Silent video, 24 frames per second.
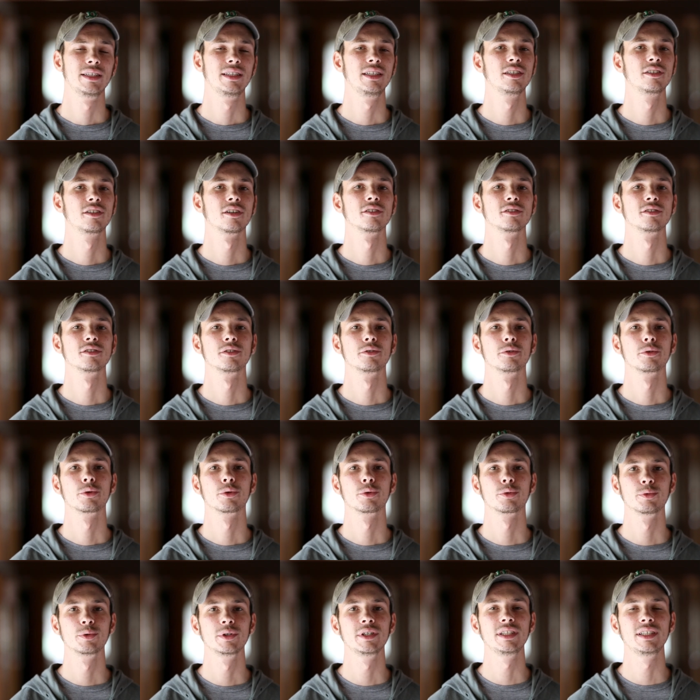Nikon's
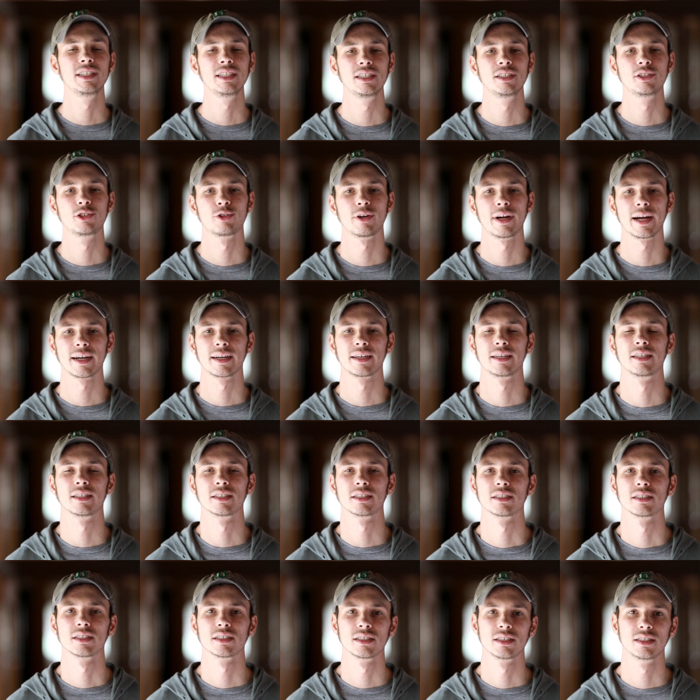3D
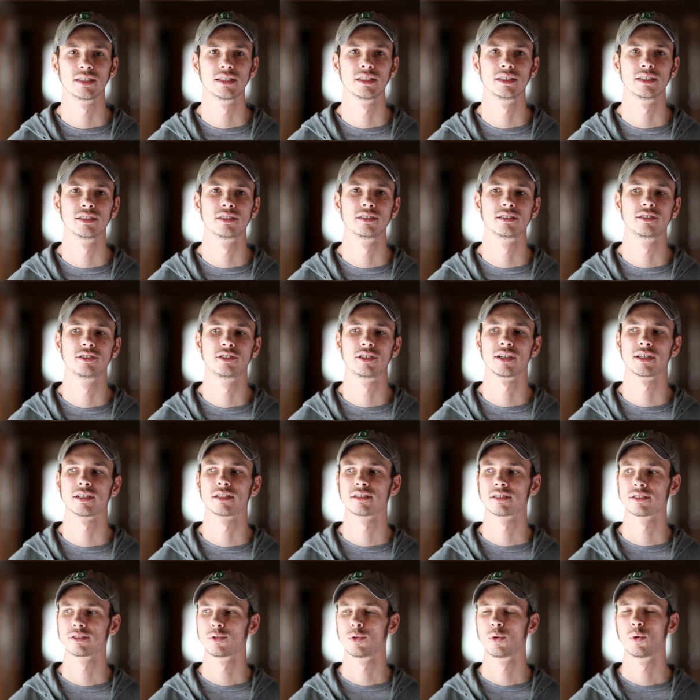tracking is
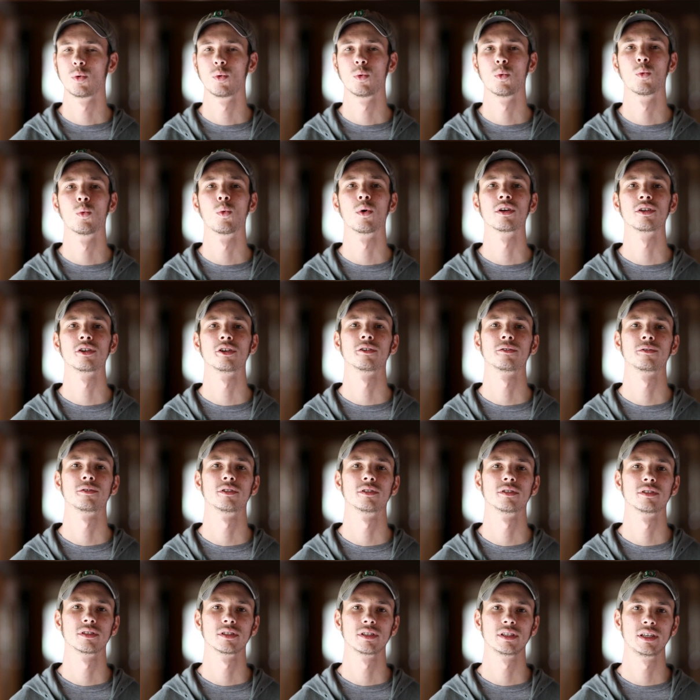just
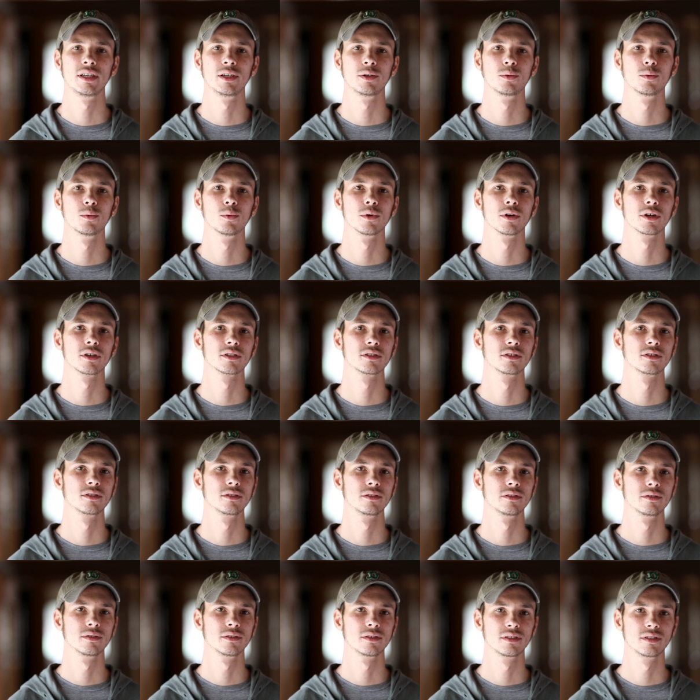wonderful. It
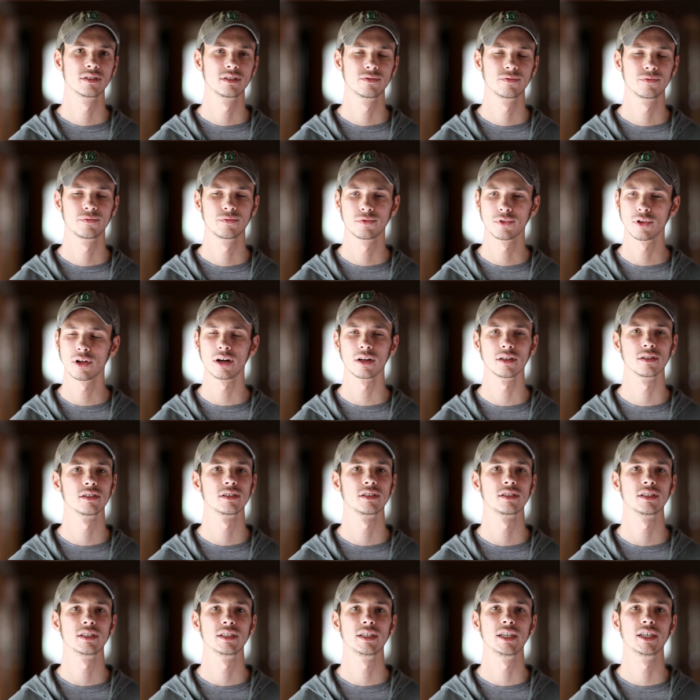works
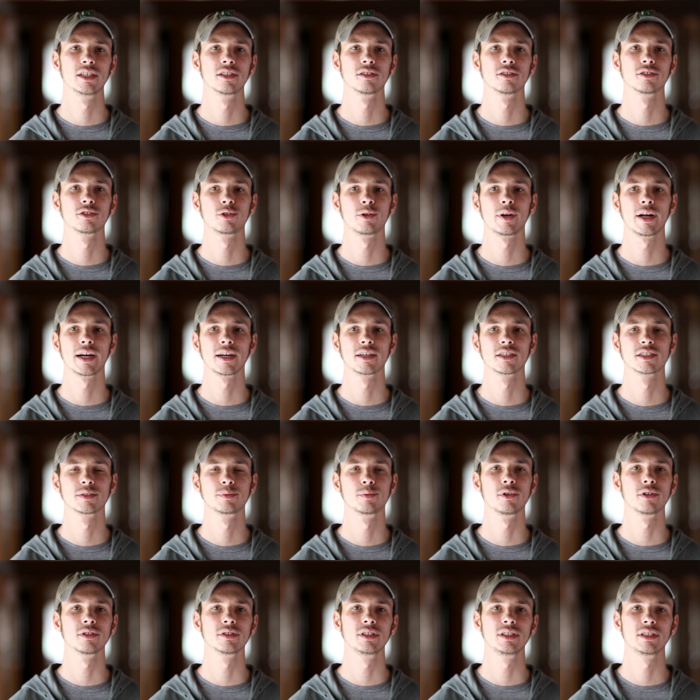flawlessly. It'll track
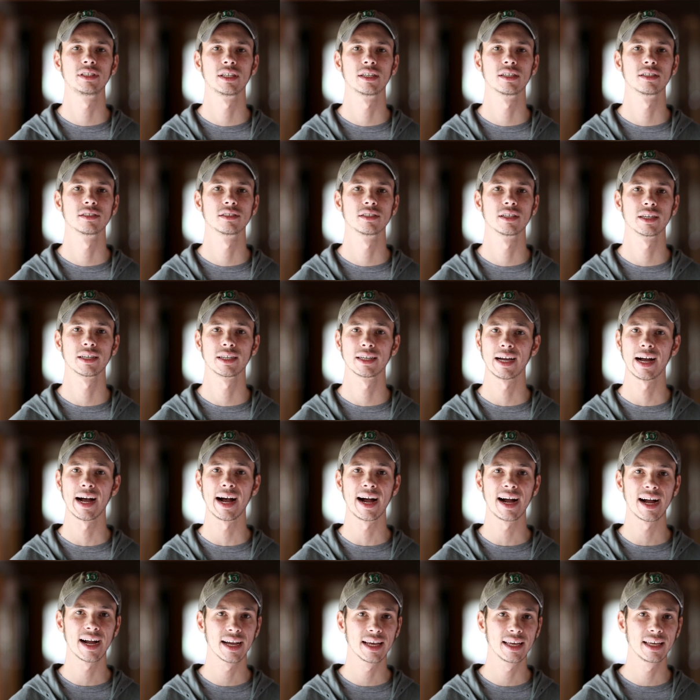small details like
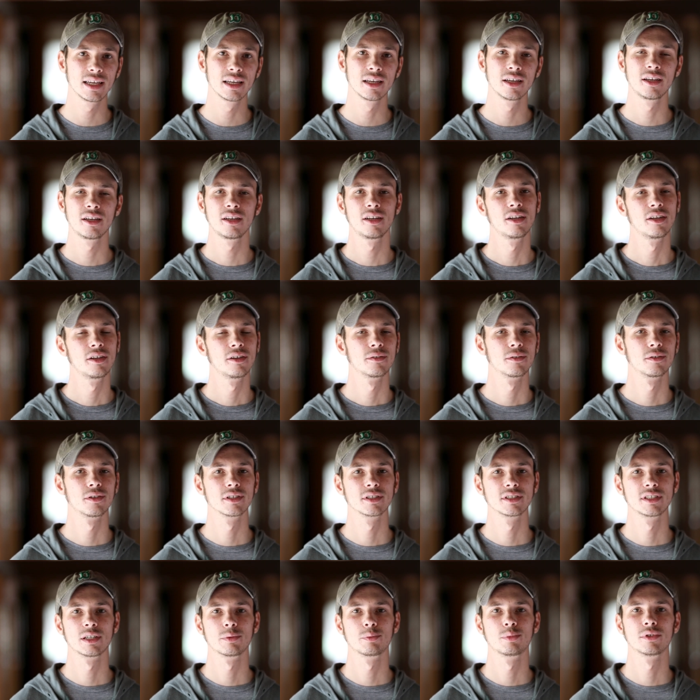eye, for
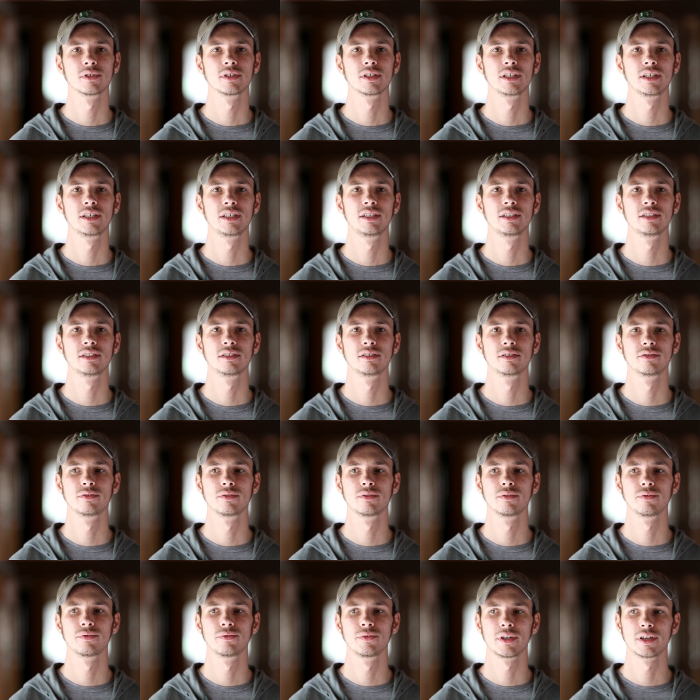example. It is
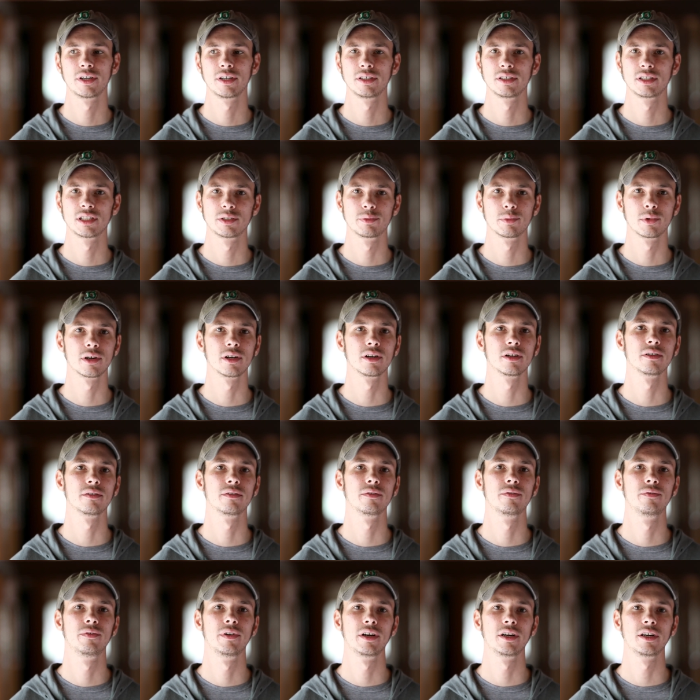very smart,
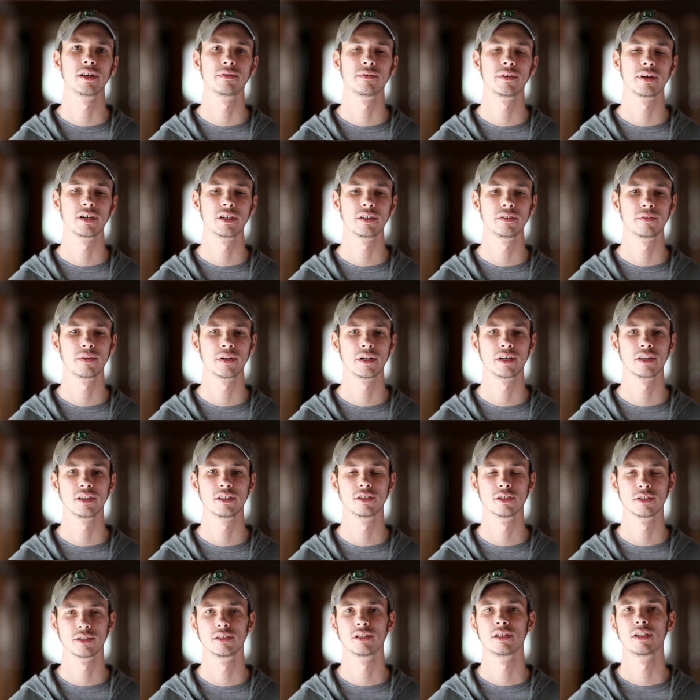very, very, very
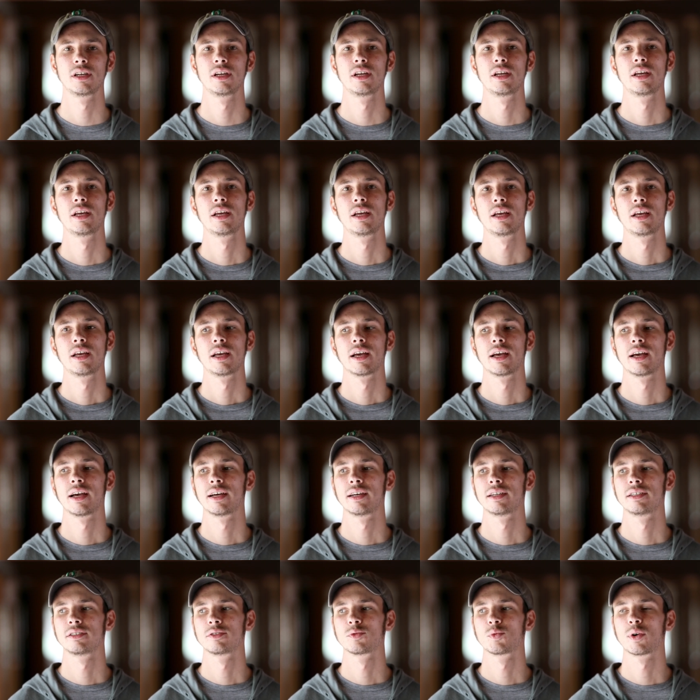good.
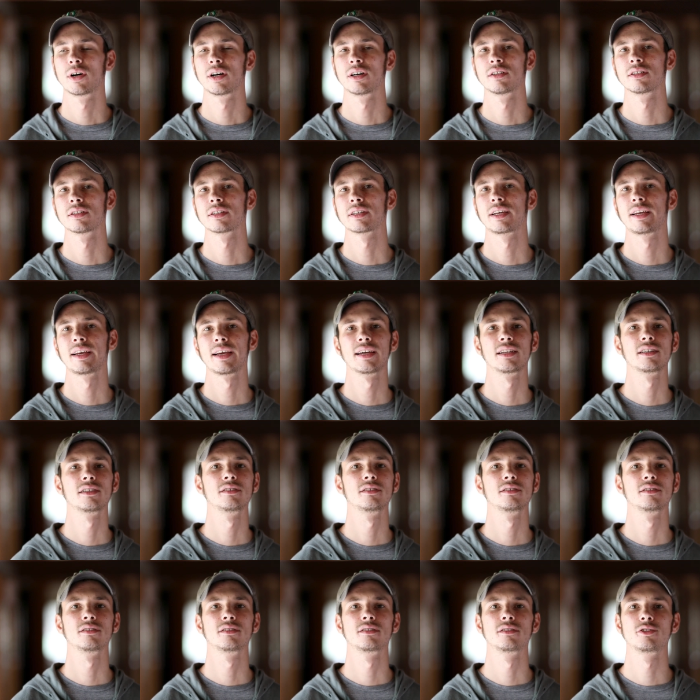And while
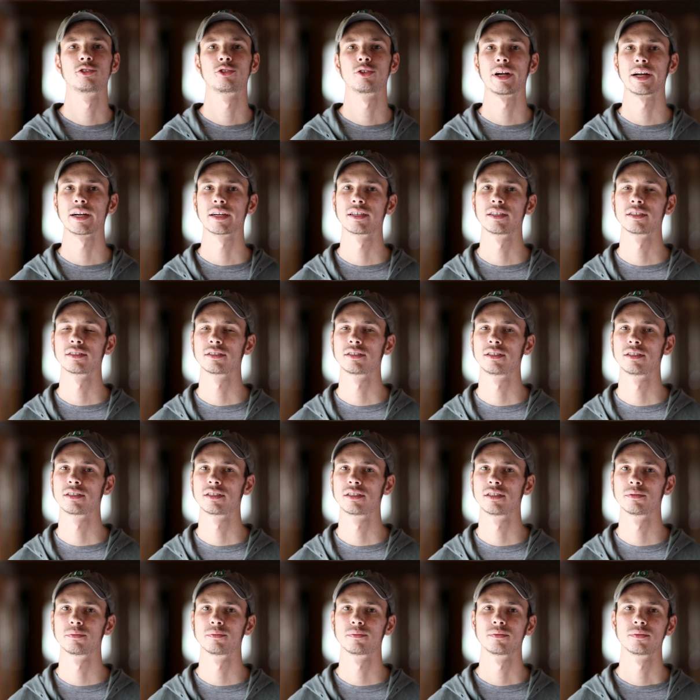Canon's tracking
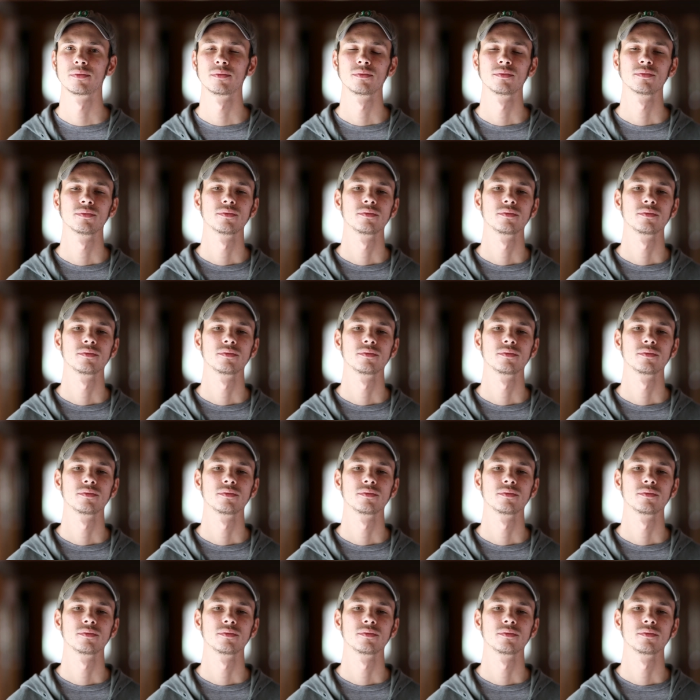system